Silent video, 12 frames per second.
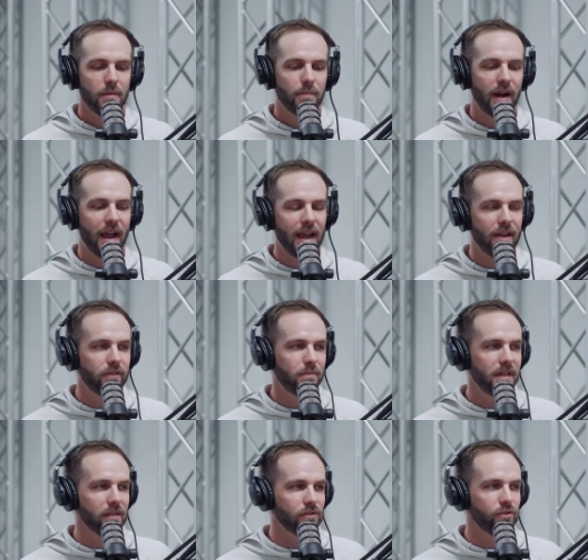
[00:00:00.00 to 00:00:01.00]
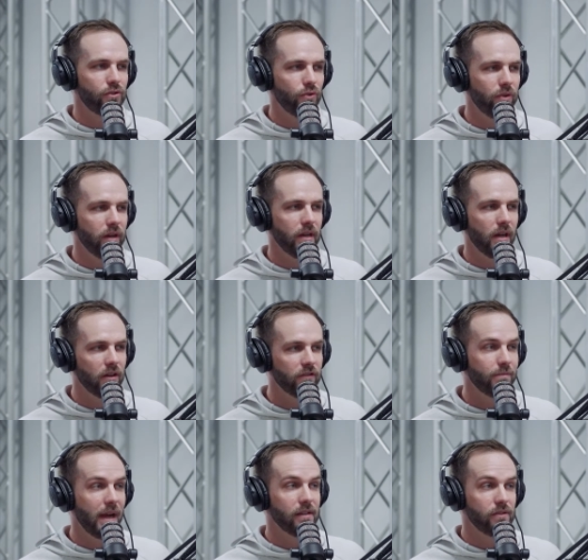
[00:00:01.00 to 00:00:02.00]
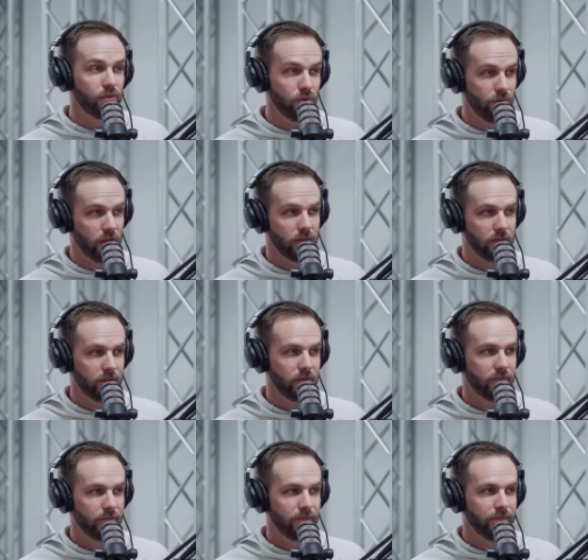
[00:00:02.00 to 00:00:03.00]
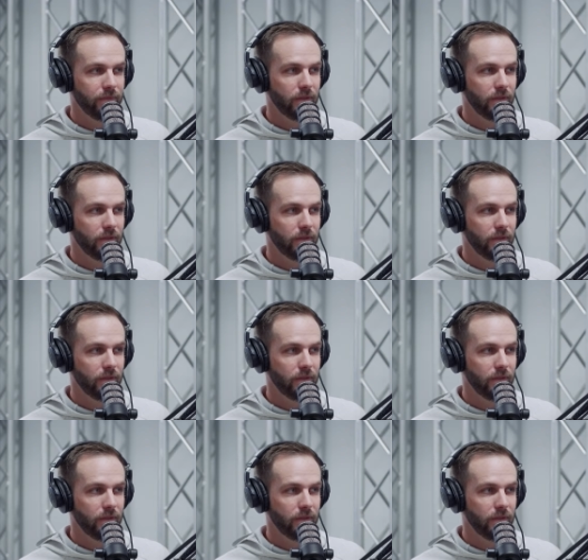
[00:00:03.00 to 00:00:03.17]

But I have to be a student of my students, hmm.